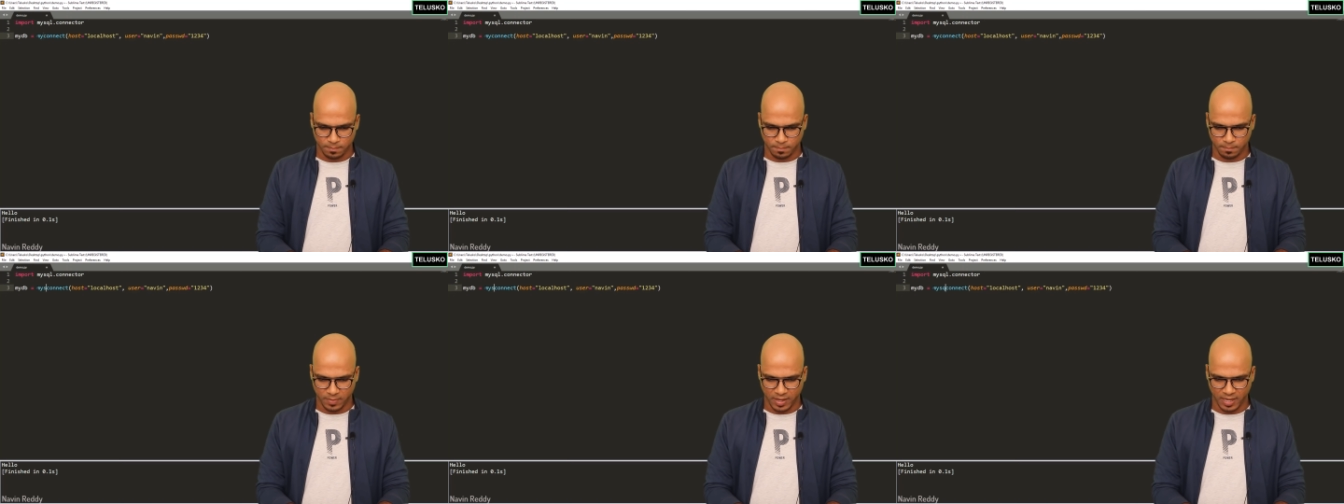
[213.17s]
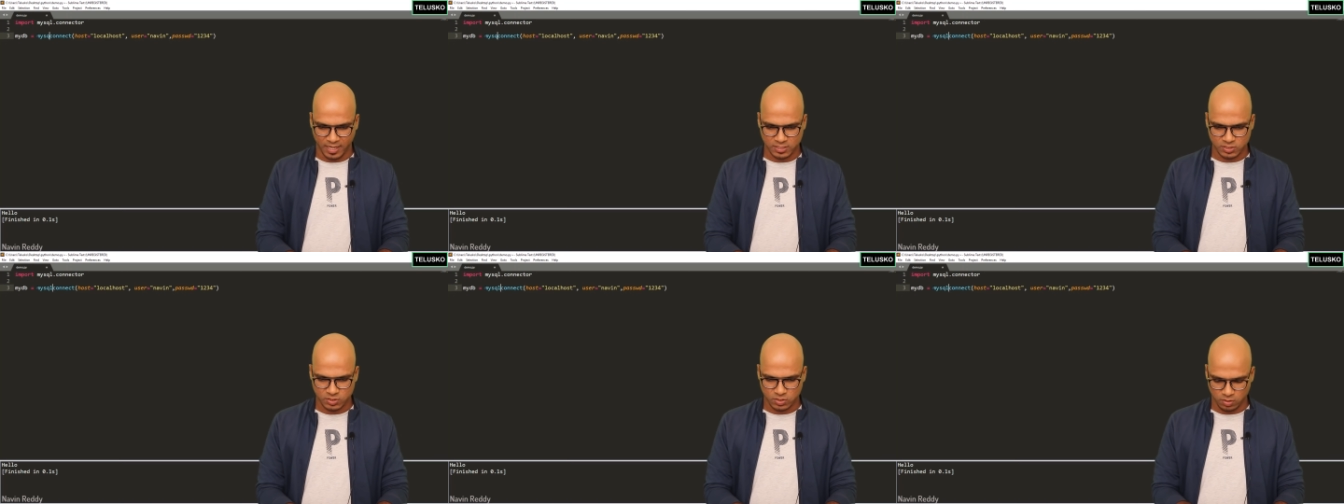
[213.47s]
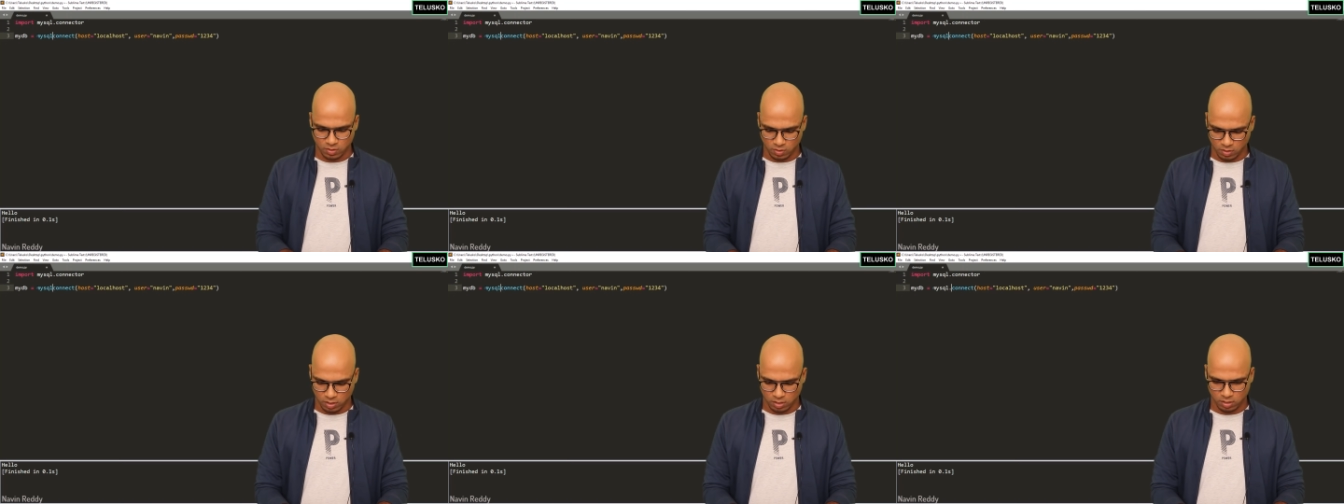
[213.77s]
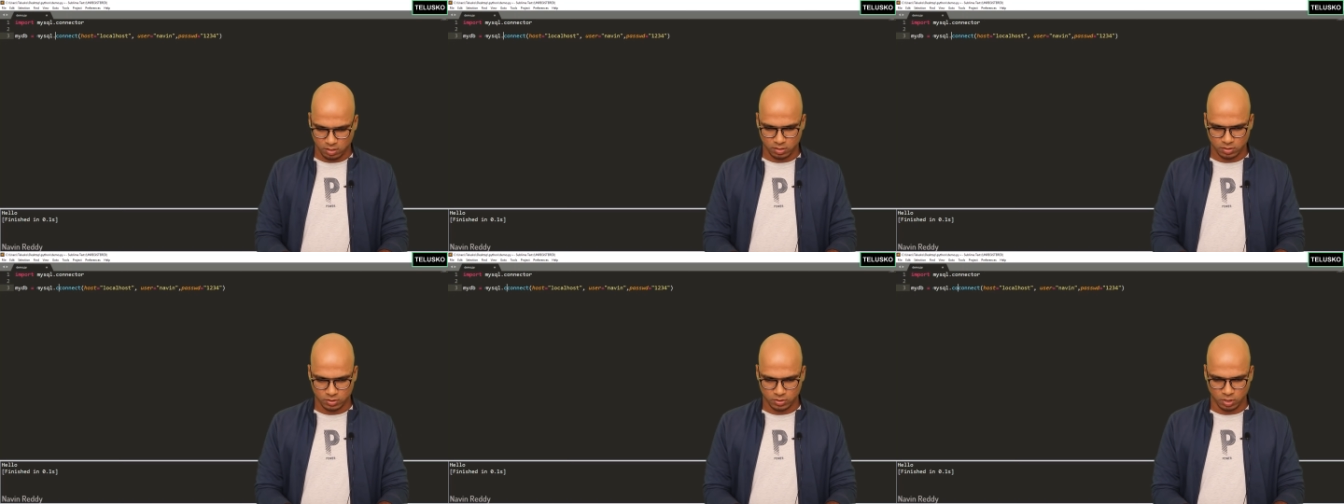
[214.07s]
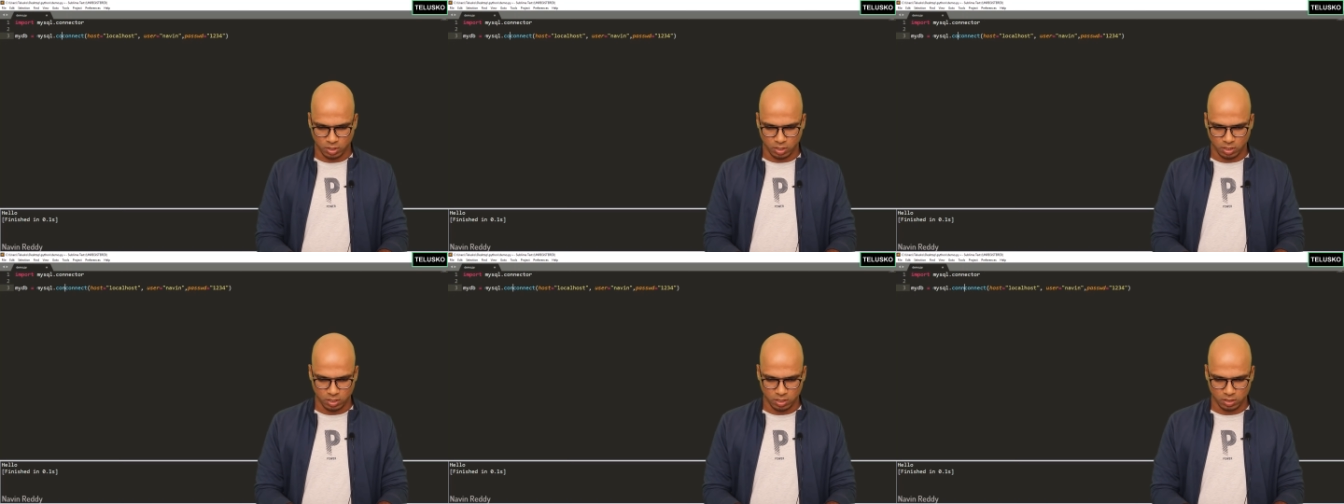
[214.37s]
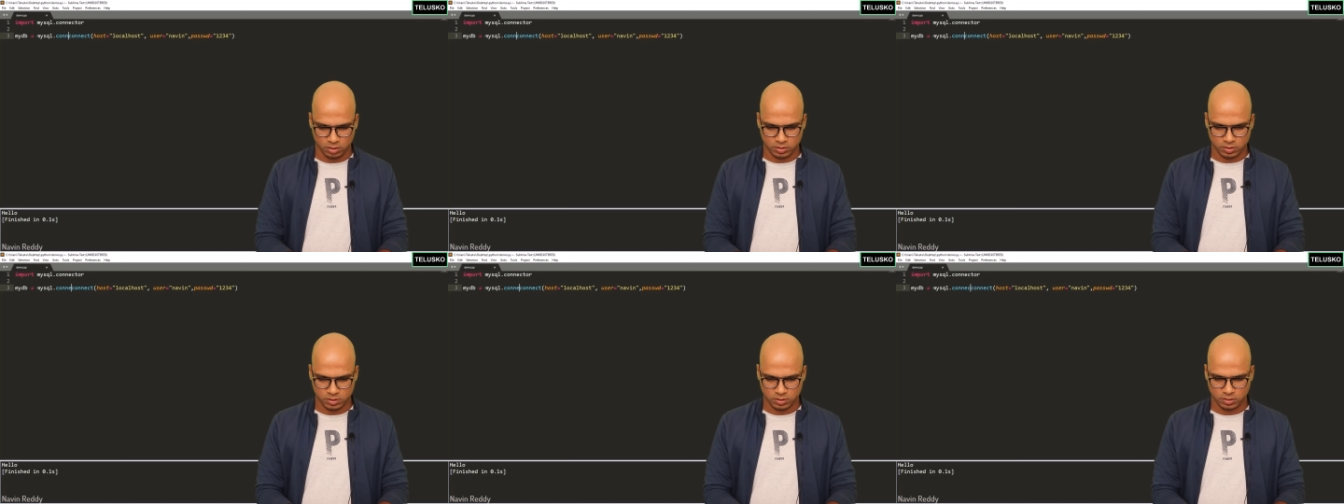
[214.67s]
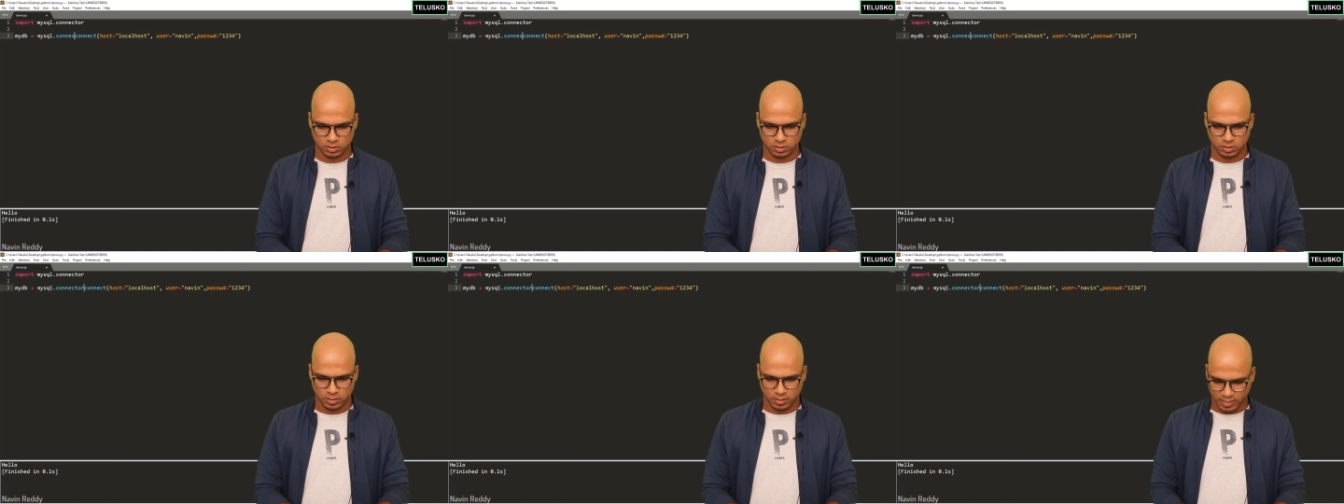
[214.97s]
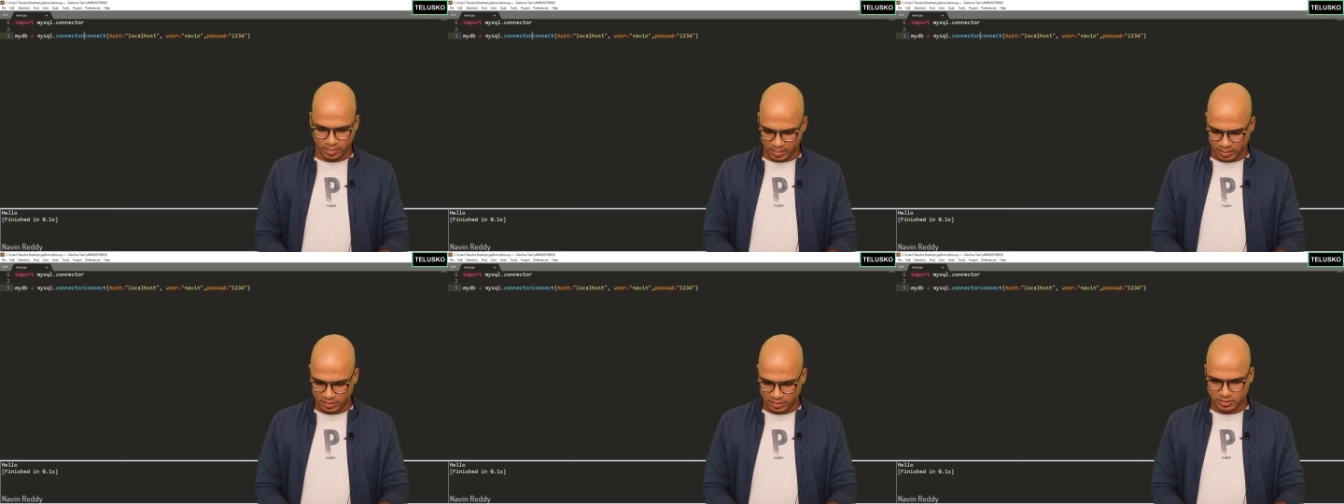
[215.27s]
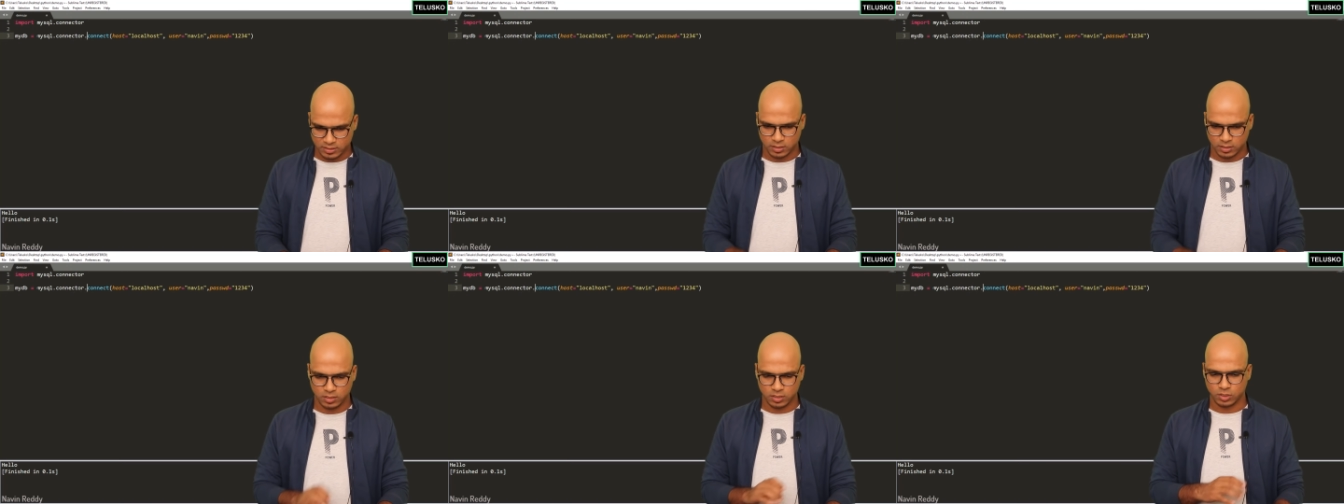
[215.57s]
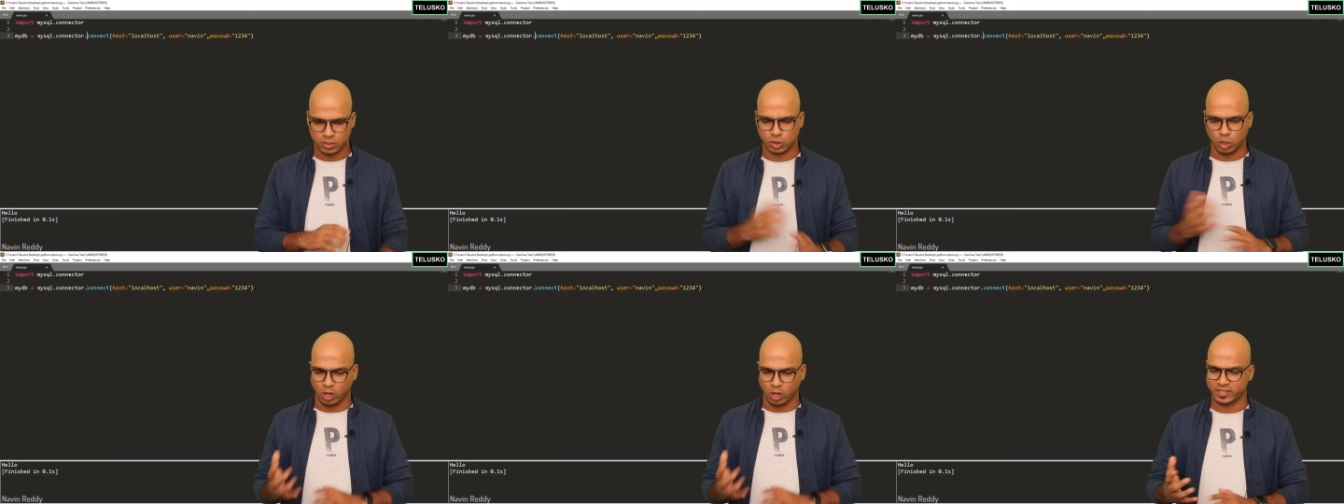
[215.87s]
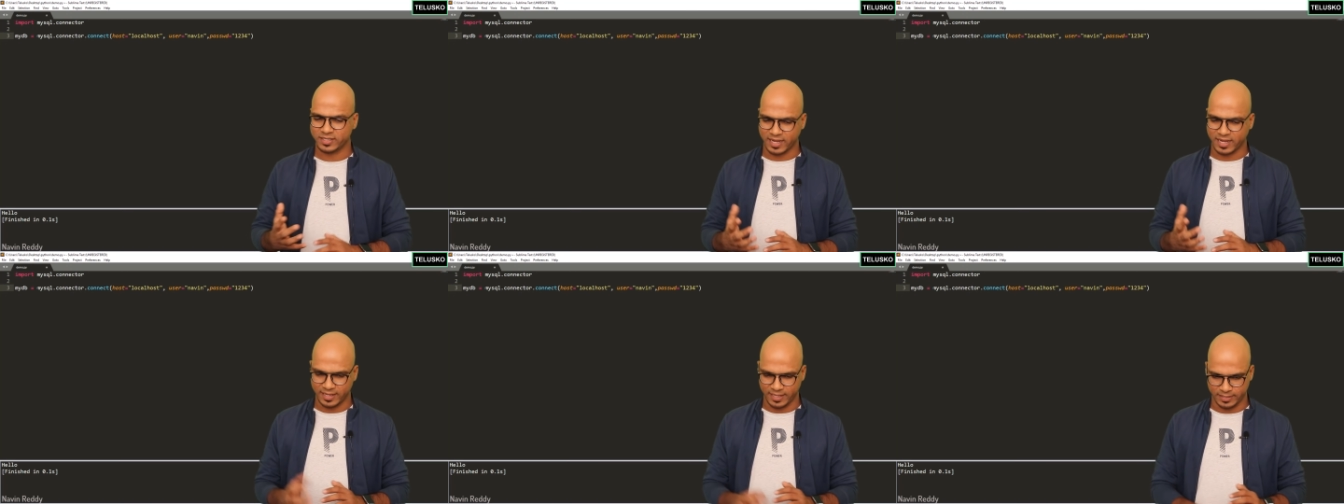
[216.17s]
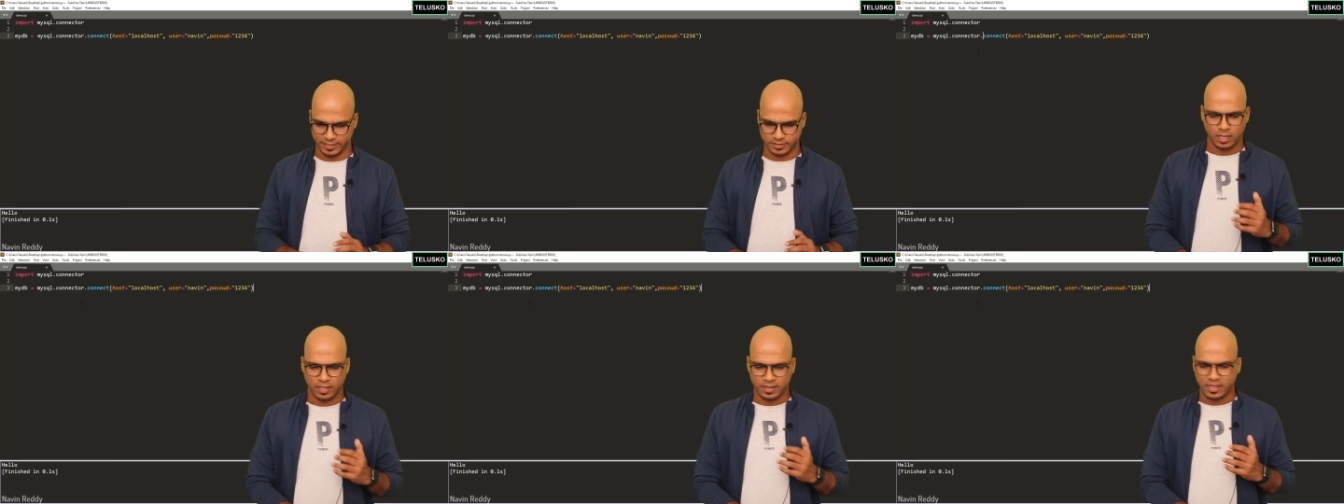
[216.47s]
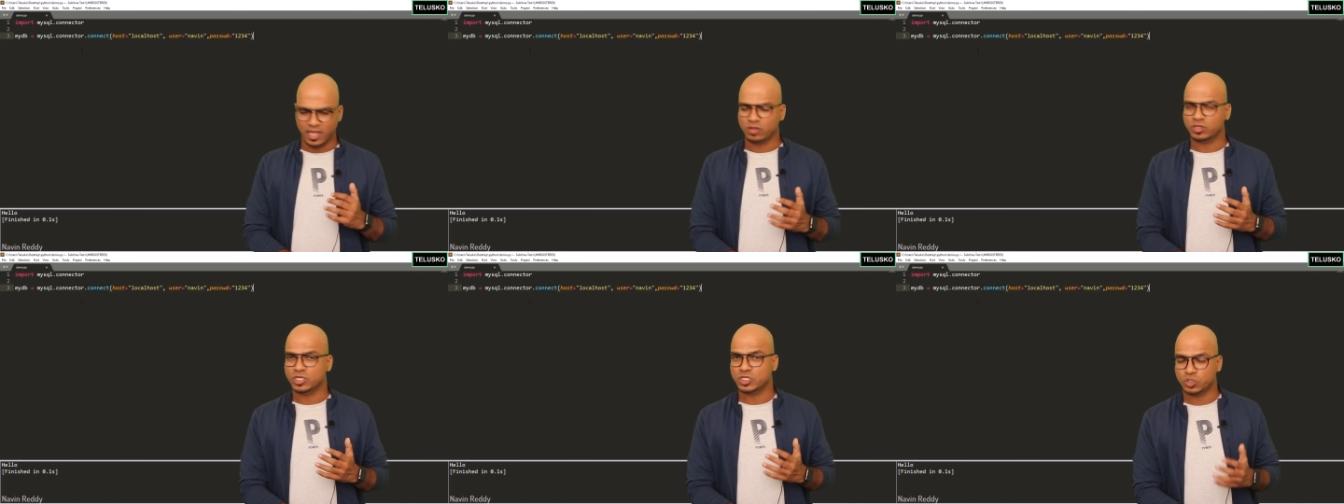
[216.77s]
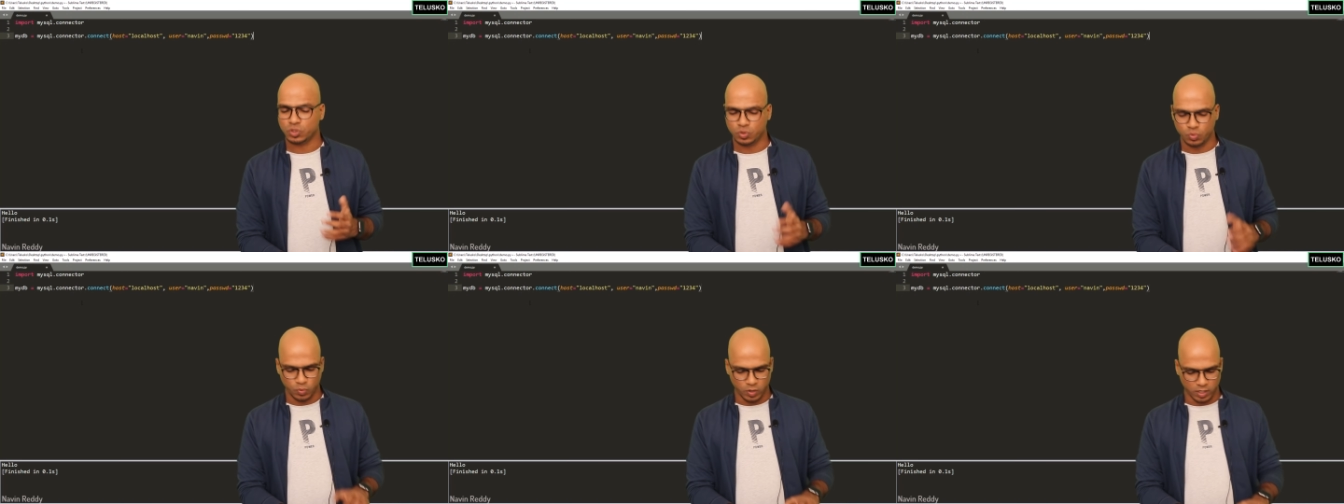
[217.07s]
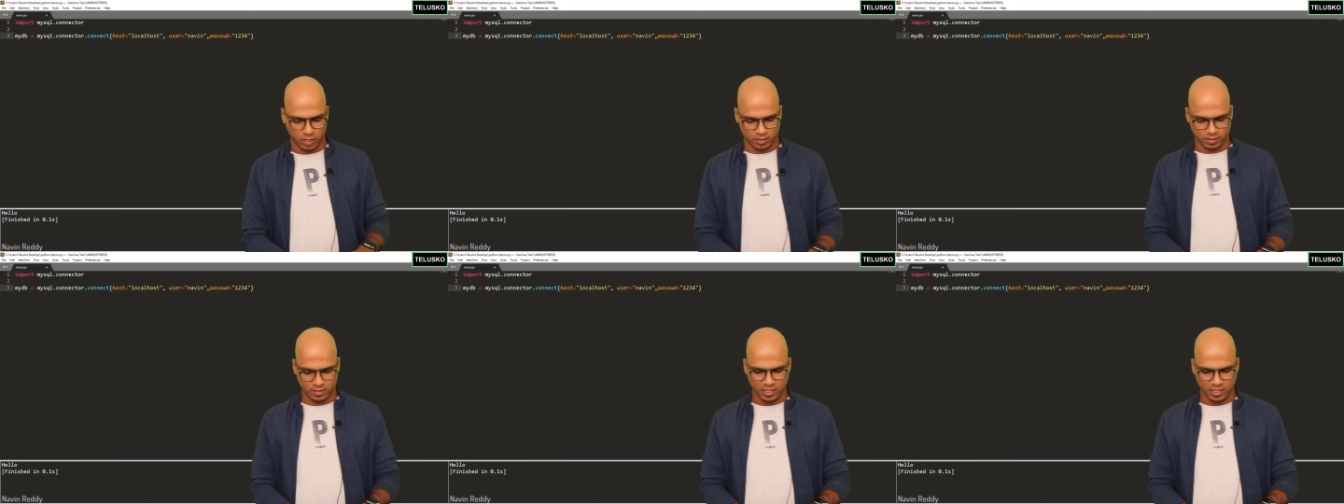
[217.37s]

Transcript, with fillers: MySQL.connector.connect. Now this should work.